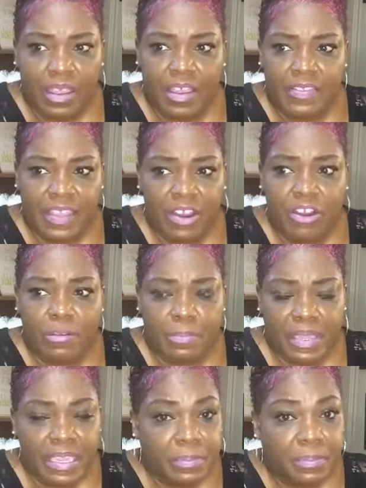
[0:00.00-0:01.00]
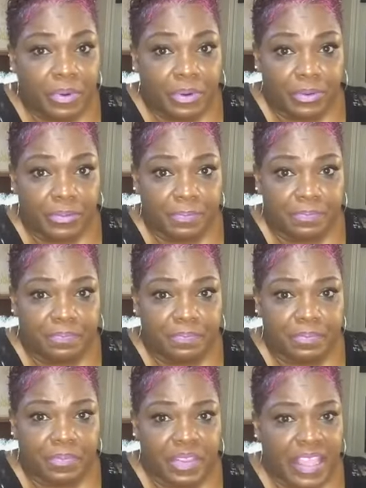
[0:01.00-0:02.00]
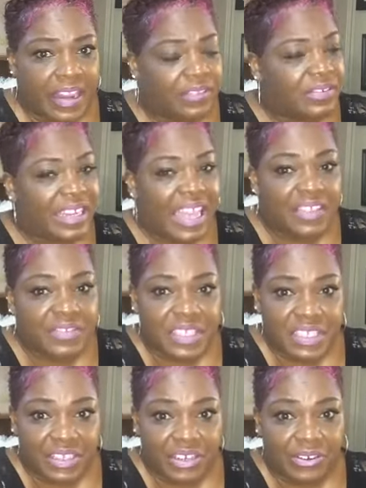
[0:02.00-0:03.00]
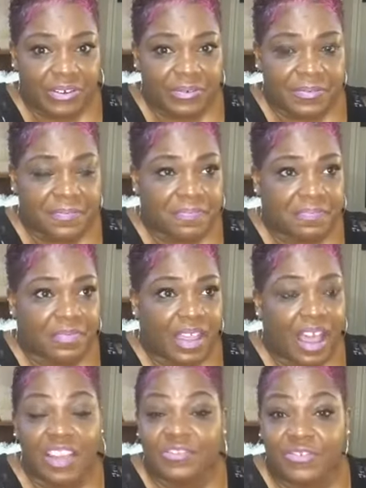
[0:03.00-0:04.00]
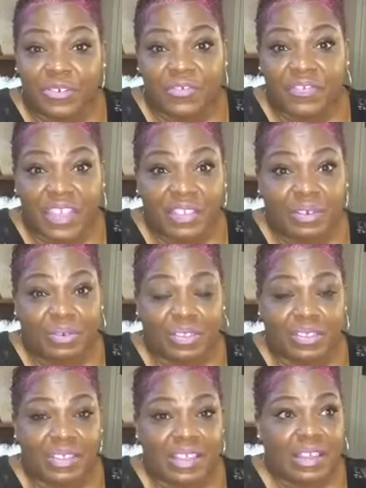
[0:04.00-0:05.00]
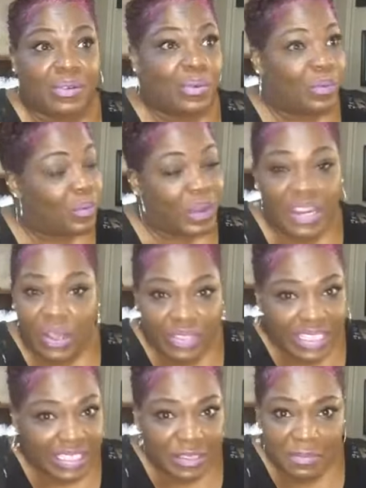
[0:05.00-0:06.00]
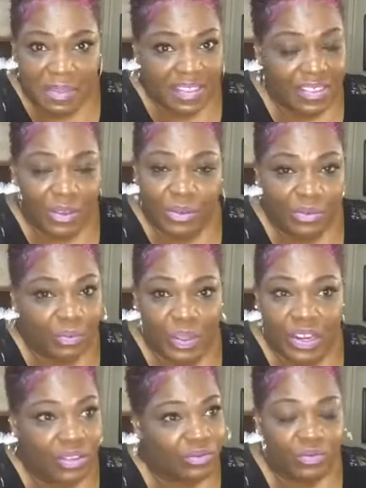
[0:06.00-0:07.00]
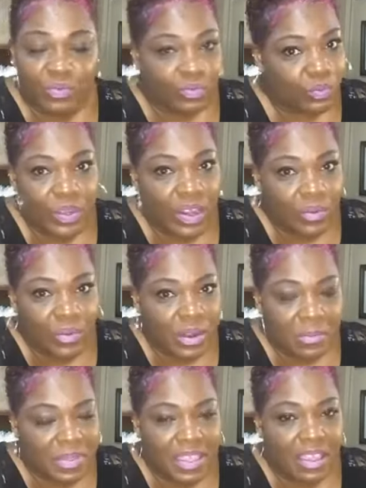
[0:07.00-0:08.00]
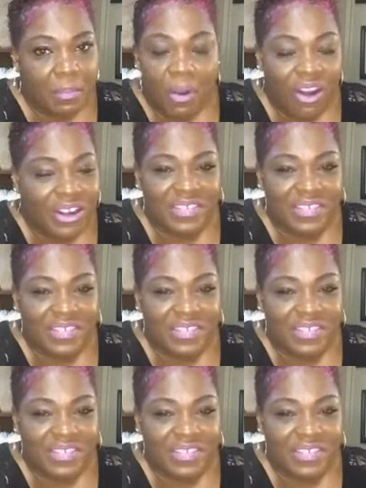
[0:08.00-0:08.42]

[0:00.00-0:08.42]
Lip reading: there are people that have left here unfulfilled. We don't need to be though. We don't want to be a part